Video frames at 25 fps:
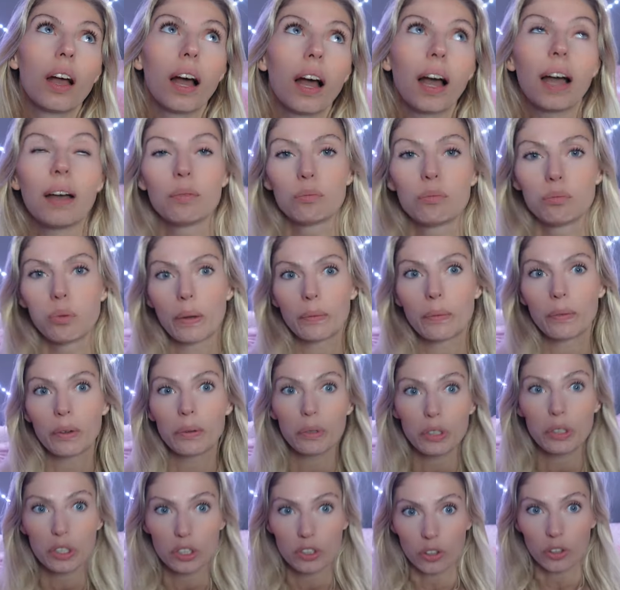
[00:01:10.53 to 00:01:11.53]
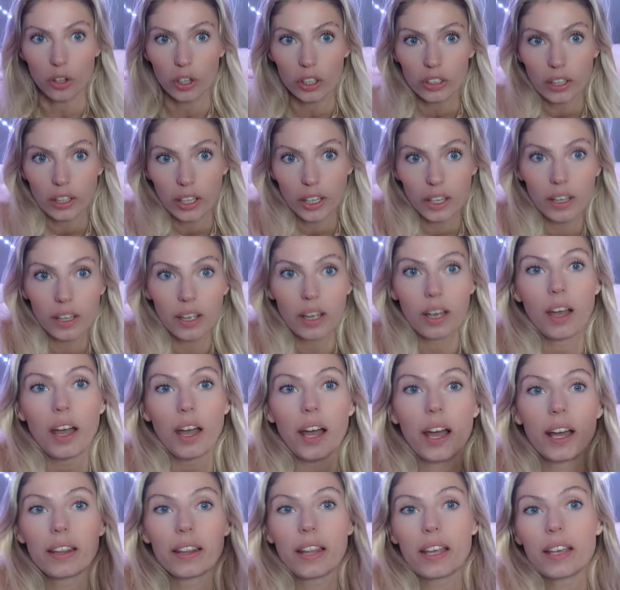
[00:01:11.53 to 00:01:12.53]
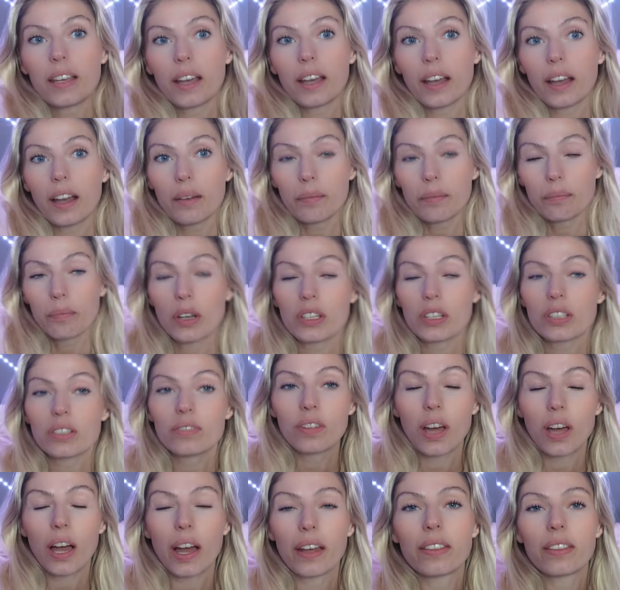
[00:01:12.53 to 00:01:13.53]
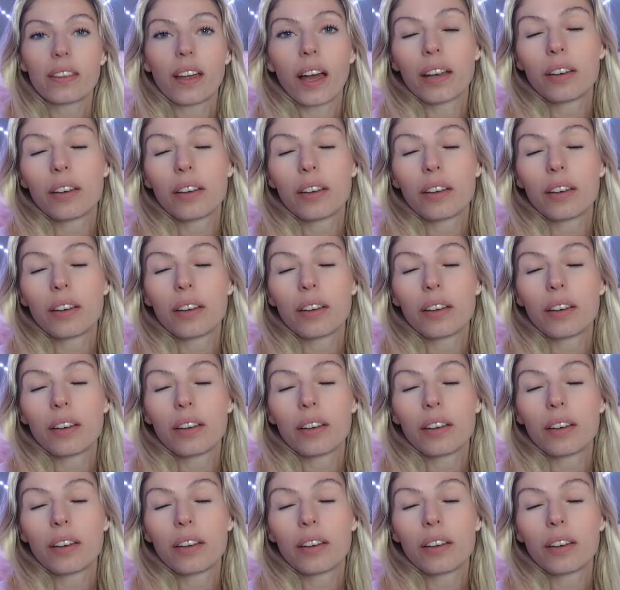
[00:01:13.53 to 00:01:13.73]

I, when we were snorkeling, I like must have I,